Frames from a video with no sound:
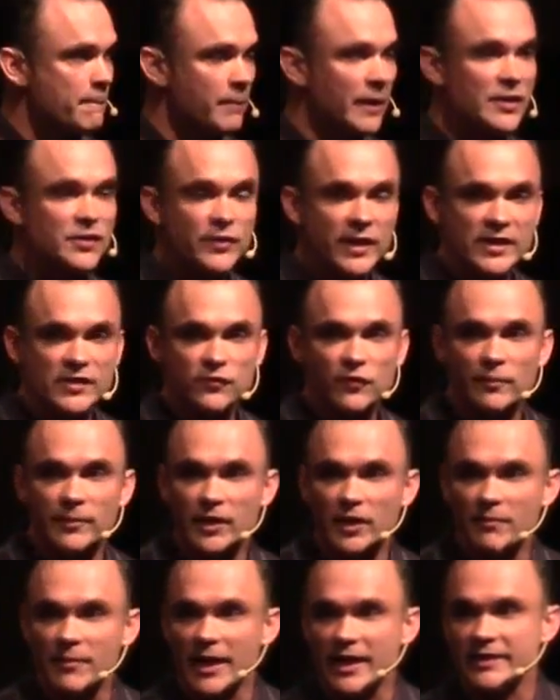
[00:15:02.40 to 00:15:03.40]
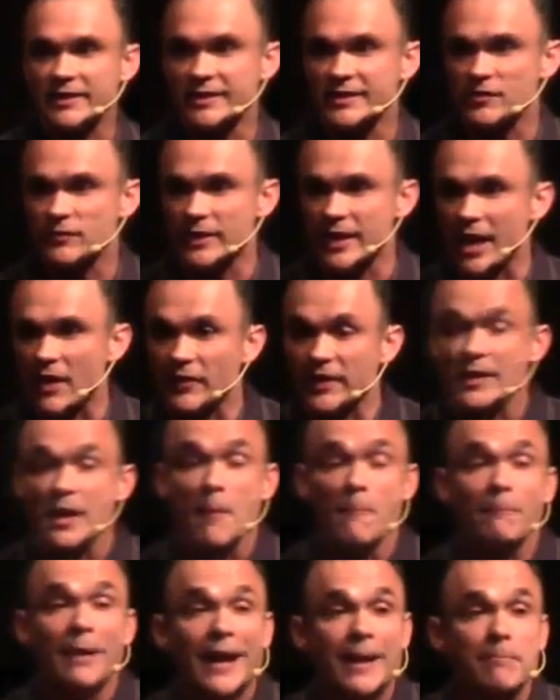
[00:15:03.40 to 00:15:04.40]
by transforming your mind to his reality,
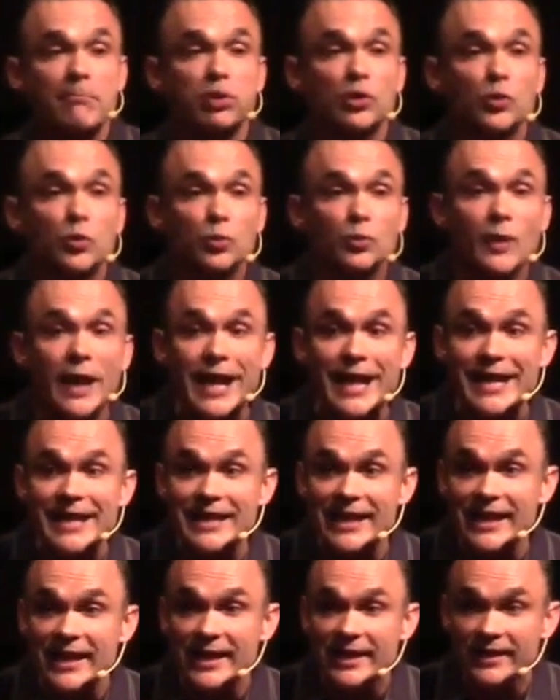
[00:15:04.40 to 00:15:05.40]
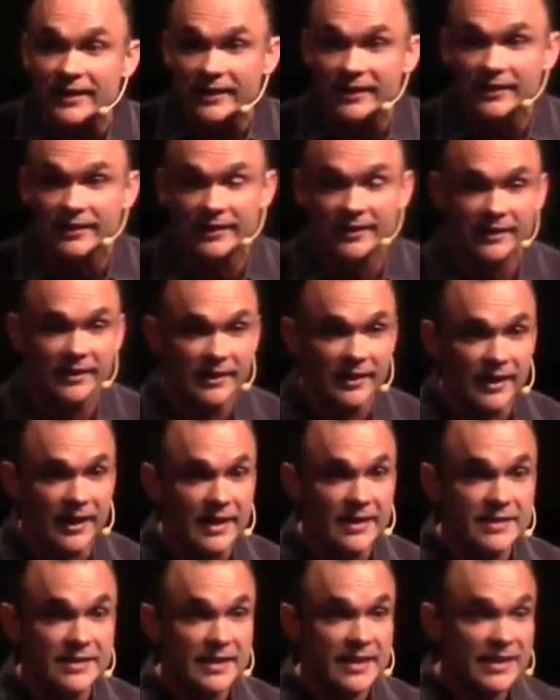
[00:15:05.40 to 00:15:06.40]
by praying
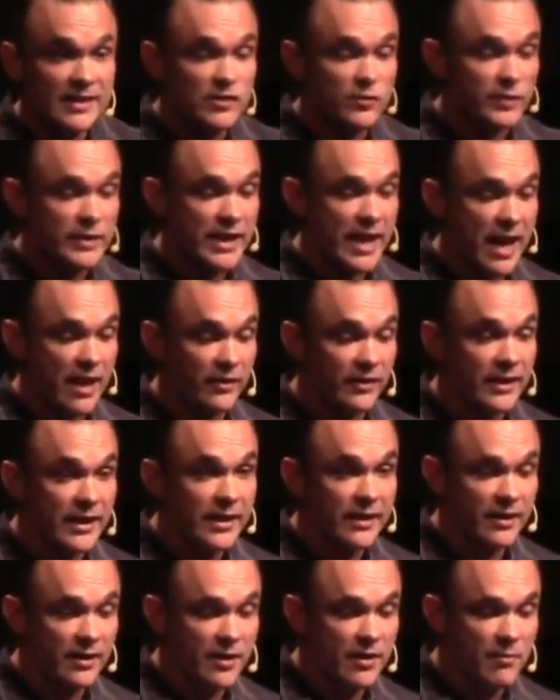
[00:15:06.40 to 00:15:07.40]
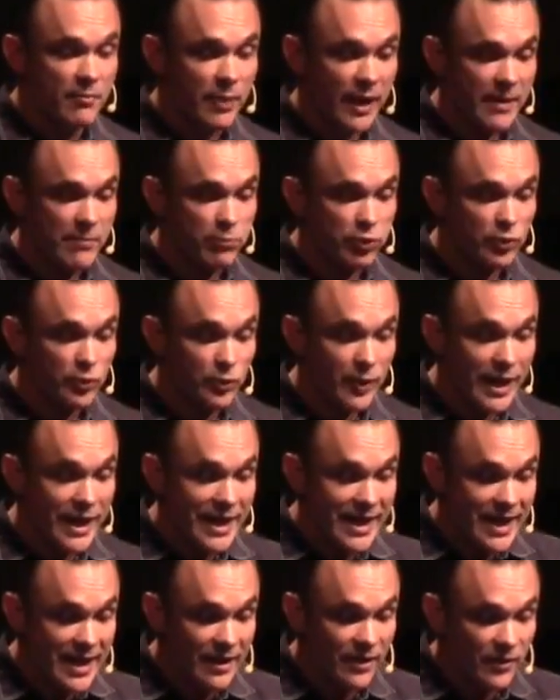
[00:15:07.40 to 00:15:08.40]
into his reality by
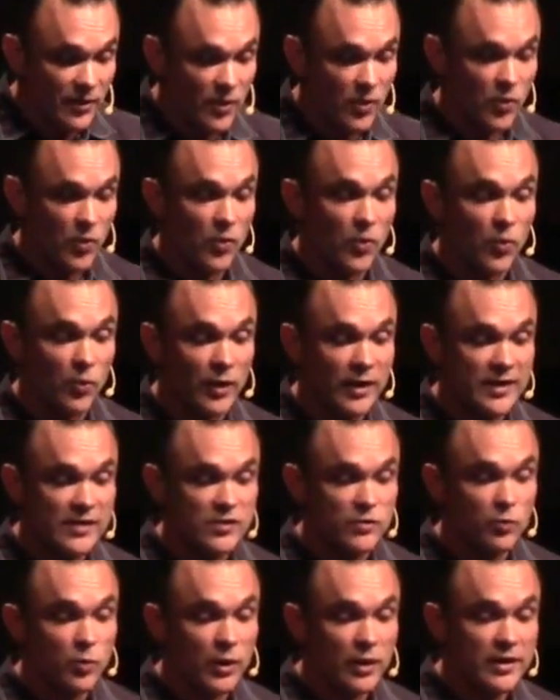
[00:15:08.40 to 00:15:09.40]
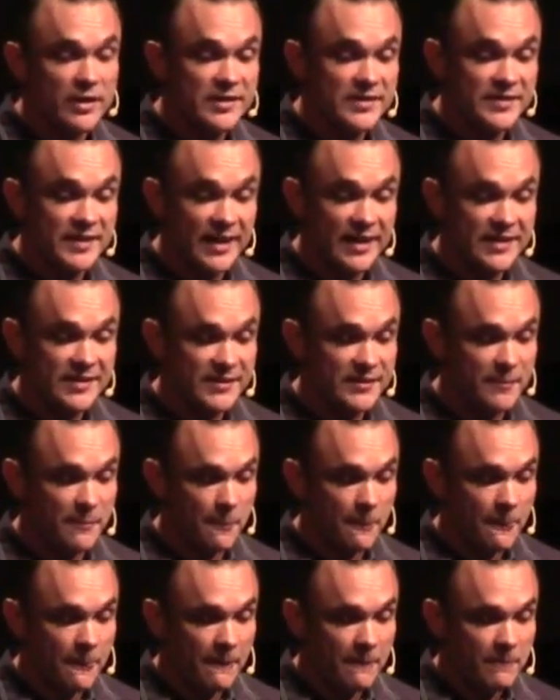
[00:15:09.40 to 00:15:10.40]
praying what his word says.
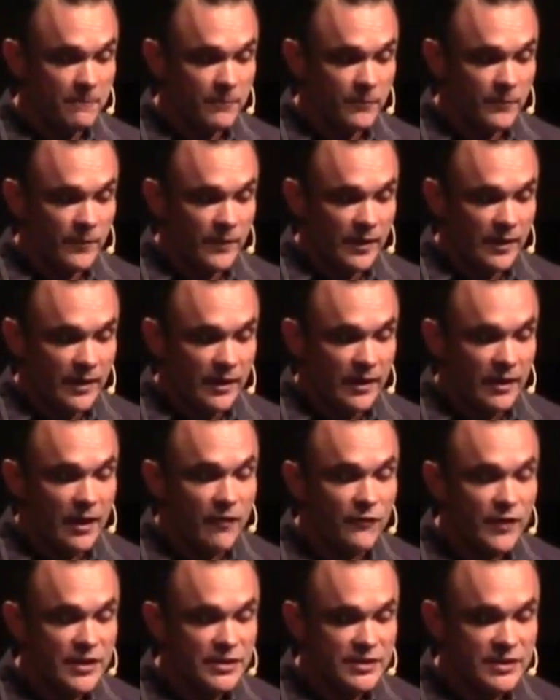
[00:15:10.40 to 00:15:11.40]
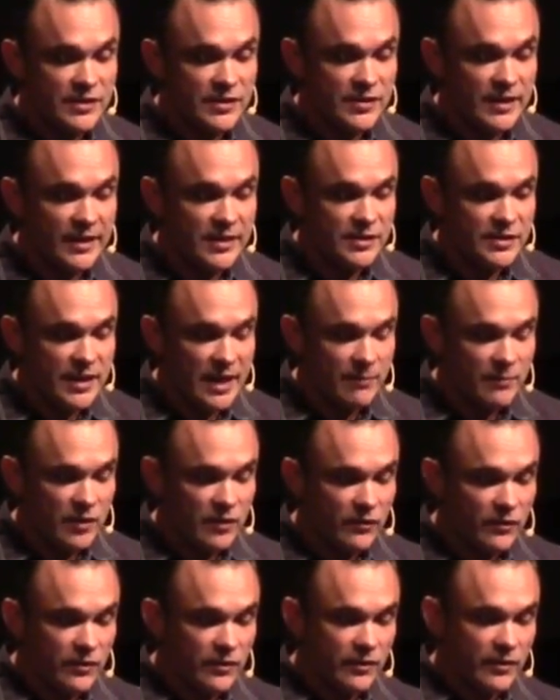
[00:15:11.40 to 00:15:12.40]
Ephesians 6,
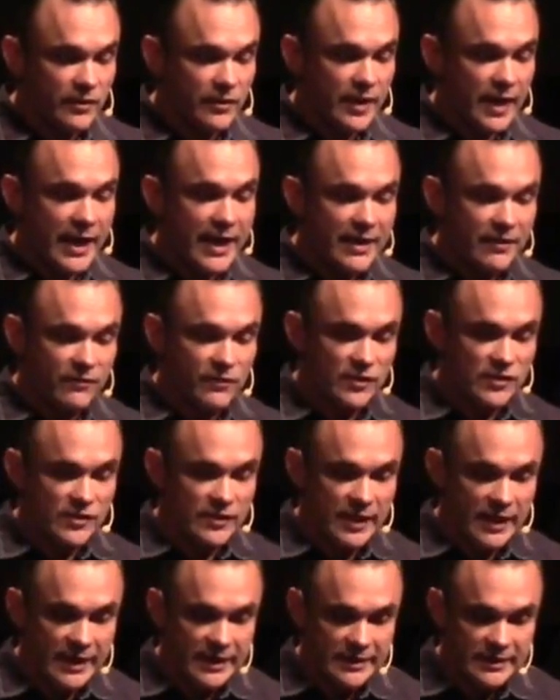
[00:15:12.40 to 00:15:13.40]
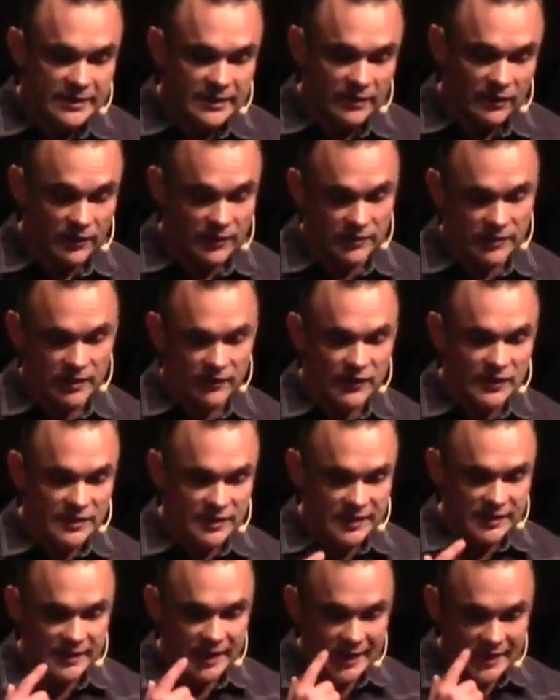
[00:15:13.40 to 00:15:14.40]
chapter 8, verse 18, or
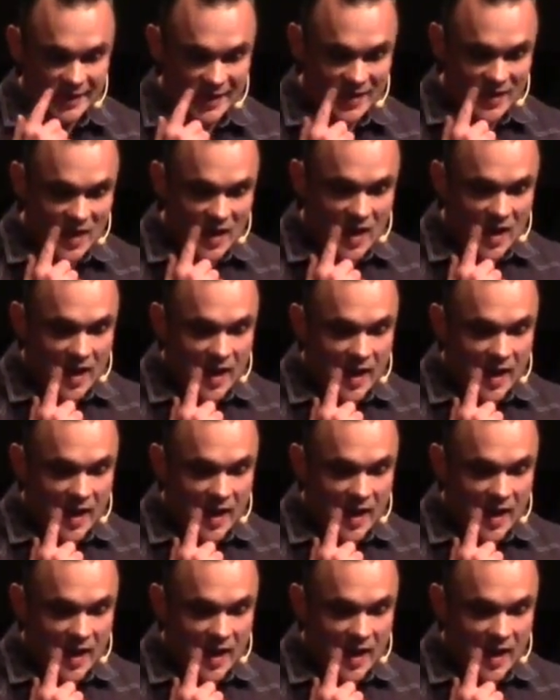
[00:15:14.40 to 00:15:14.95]
Ephesians 6, 18.